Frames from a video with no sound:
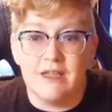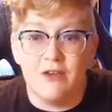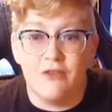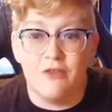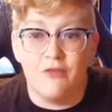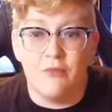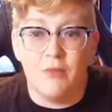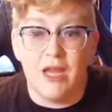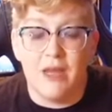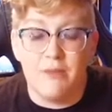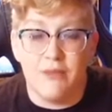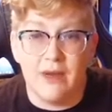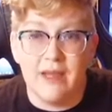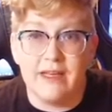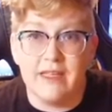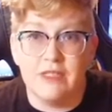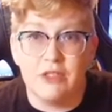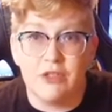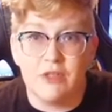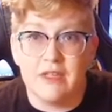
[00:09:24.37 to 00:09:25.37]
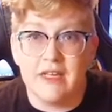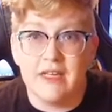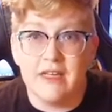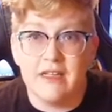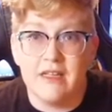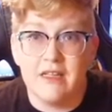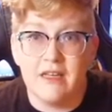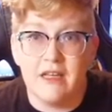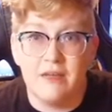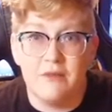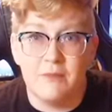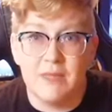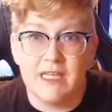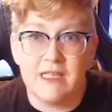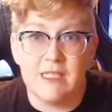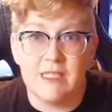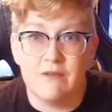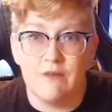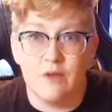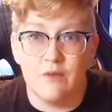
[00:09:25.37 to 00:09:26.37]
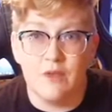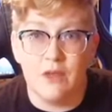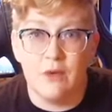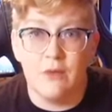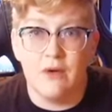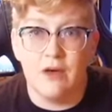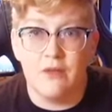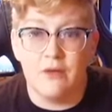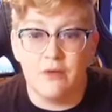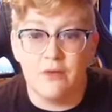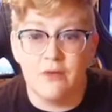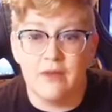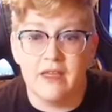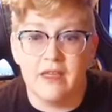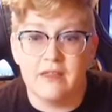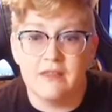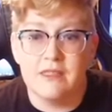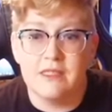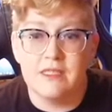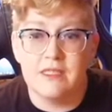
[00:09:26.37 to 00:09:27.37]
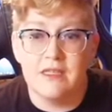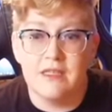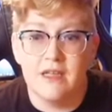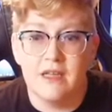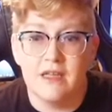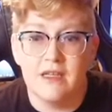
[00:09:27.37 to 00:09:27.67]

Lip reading: of my brain injury and because of a few other things,